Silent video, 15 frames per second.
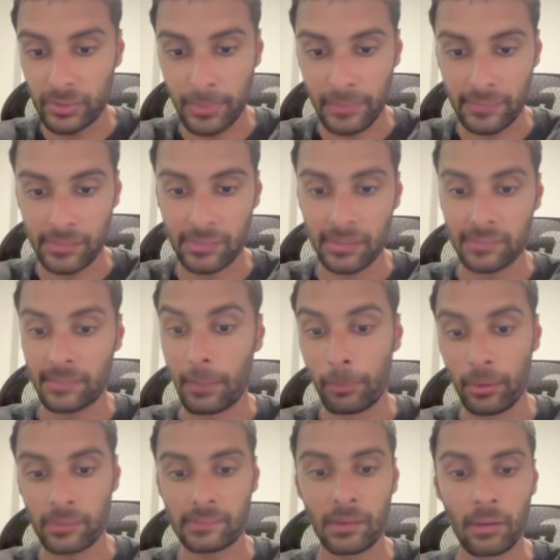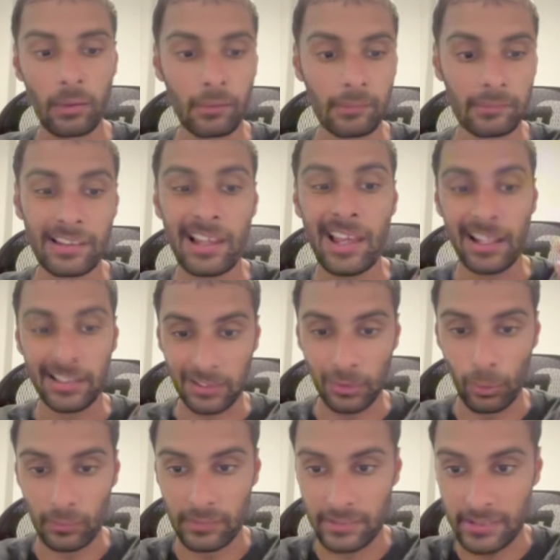messages that books calls and
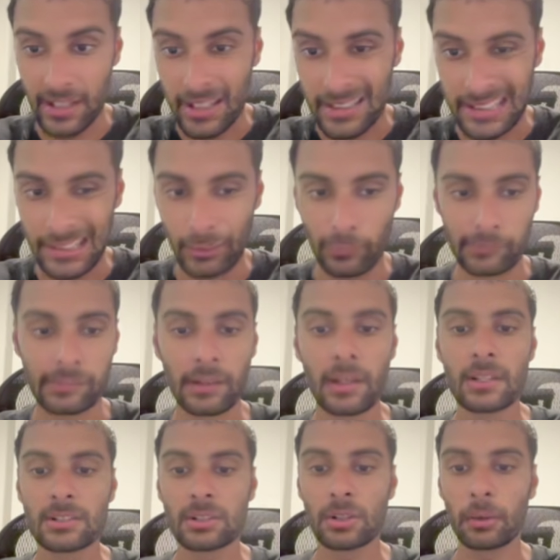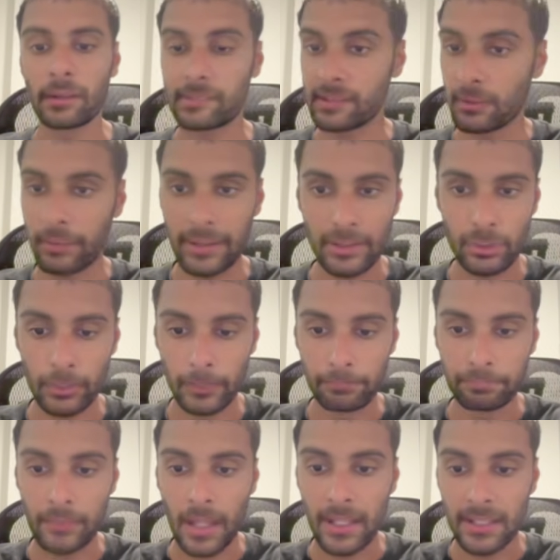closes deals. So let's get right into it.
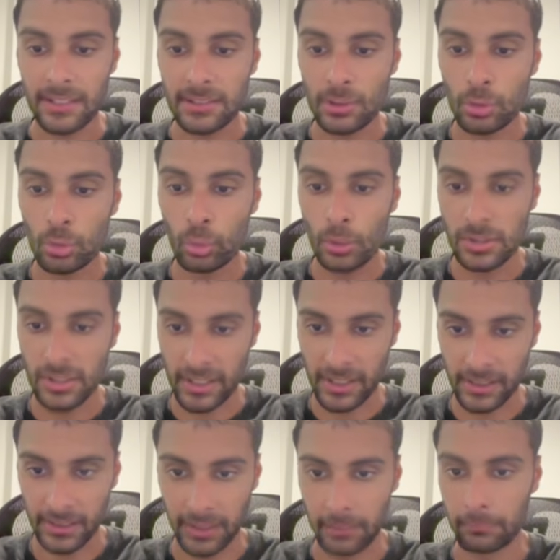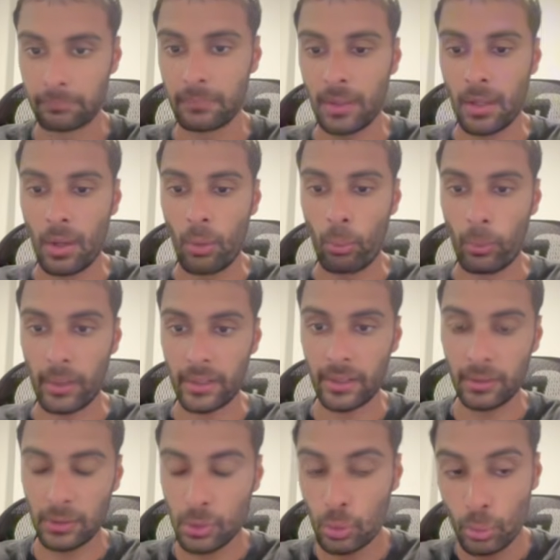Here's the tools that you're gonna need. We're gonna
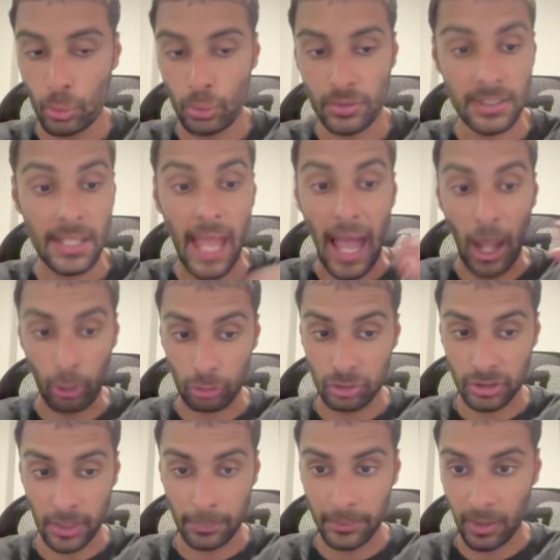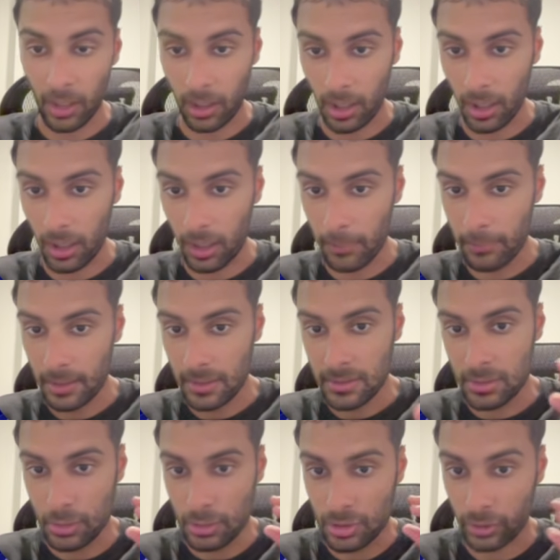use outscraper.com
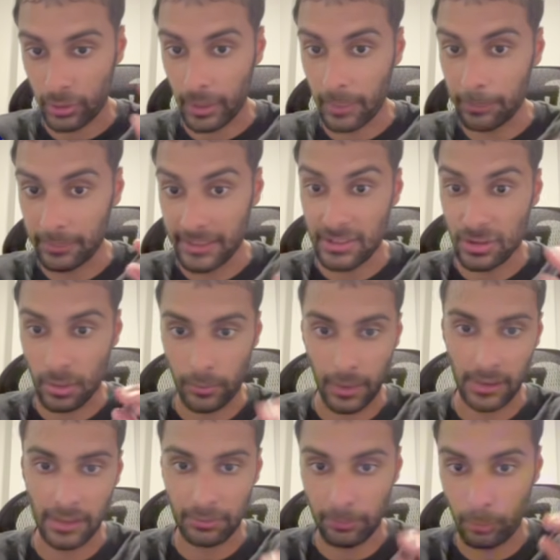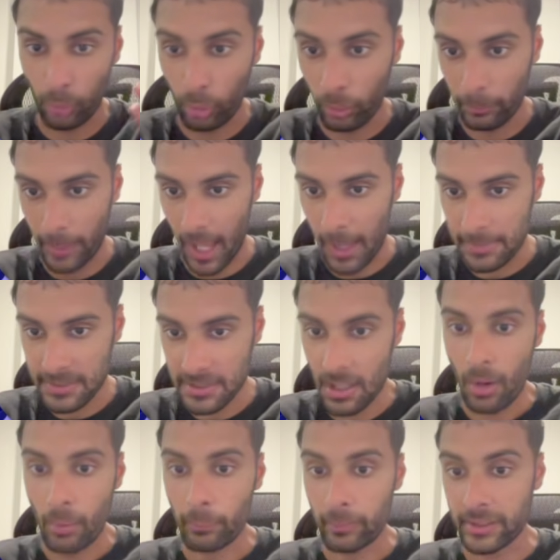to scrape leads directly from Google Maps.
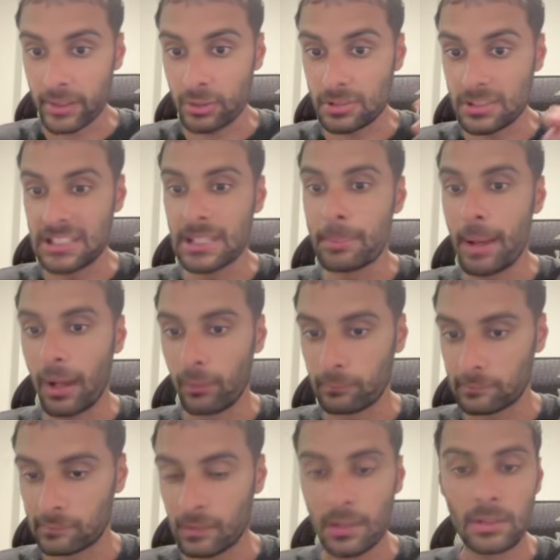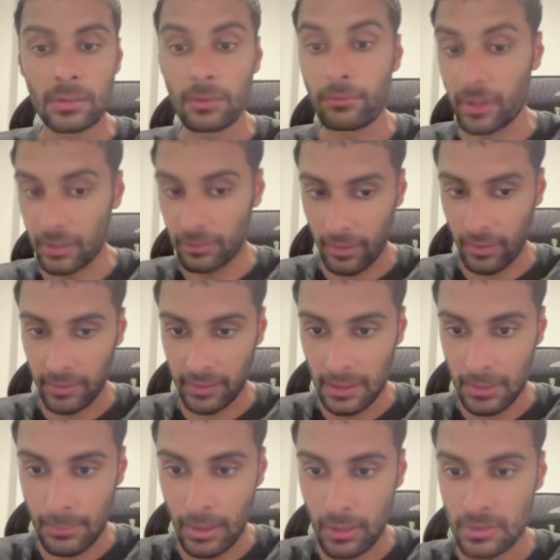We're gonna use Dbounce to verify the
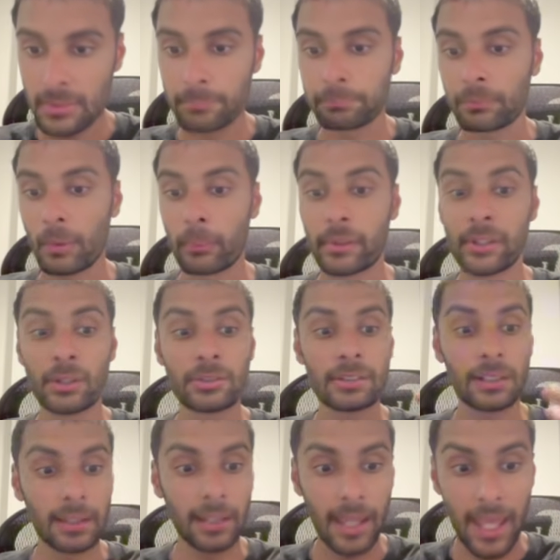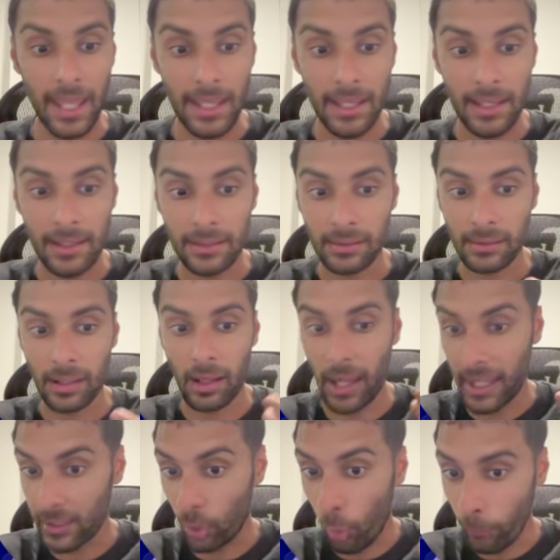emails. We're gonna use Clay
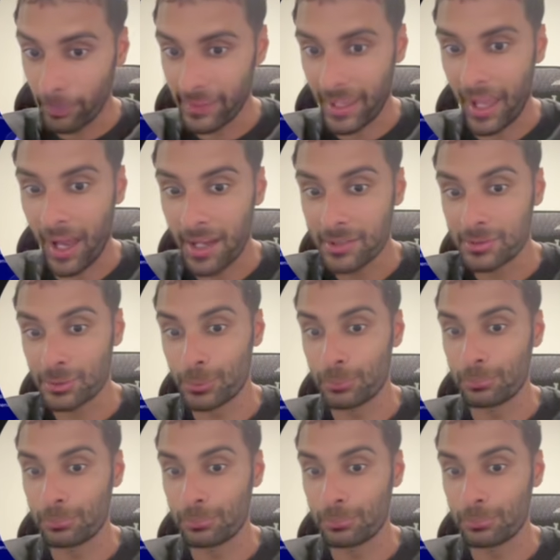and OpenAI to